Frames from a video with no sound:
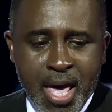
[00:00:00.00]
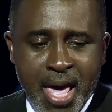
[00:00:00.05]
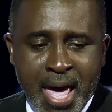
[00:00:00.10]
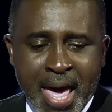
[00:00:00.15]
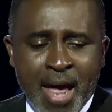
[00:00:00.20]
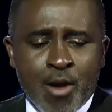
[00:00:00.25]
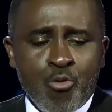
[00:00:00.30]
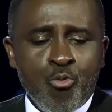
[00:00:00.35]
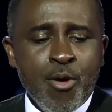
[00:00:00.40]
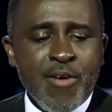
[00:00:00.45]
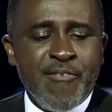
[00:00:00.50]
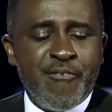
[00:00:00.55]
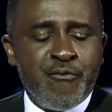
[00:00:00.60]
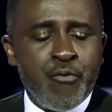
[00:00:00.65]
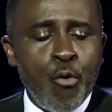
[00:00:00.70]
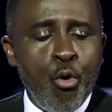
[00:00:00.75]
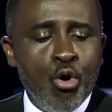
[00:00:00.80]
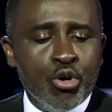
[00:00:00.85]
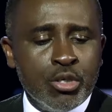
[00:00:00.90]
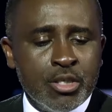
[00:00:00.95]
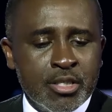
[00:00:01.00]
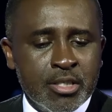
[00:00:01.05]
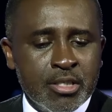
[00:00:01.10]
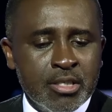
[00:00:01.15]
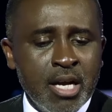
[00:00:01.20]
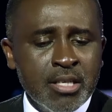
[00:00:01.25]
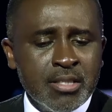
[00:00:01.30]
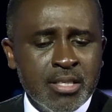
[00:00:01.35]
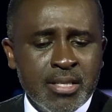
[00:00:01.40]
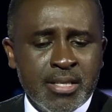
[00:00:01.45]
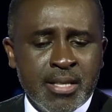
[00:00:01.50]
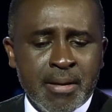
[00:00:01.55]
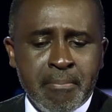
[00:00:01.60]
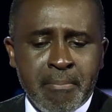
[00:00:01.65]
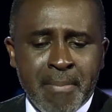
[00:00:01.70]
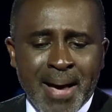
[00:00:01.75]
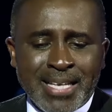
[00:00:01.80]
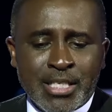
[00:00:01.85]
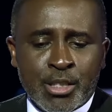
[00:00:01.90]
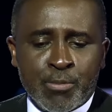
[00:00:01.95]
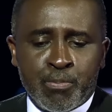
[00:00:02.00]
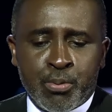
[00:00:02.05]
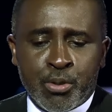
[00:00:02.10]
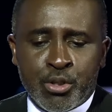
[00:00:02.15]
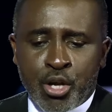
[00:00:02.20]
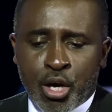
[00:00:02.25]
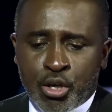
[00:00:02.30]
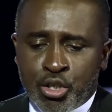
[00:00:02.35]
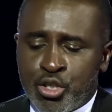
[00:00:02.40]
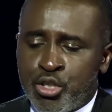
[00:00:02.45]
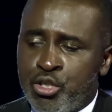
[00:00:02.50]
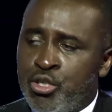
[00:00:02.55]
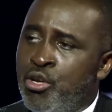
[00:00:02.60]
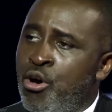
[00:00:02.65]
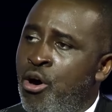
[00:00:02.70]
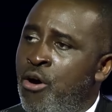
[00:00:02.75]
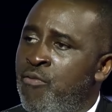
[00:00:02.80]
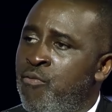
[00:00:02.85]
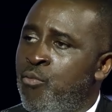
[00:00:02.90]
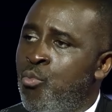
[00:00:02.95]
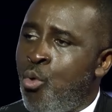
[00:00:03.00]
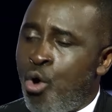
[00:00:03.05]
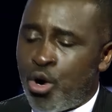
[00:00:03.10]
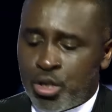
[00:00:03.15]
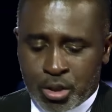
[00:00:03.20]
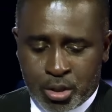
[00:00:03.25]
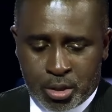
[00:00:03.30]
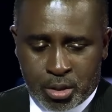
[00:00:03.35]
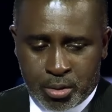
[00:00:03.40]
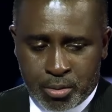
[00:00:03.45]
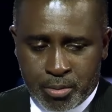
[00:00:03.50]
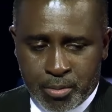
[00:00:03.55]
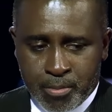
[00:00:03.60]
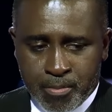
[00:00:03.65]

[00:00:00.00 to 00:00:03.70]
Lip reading: Henry Ford started the mass production of what?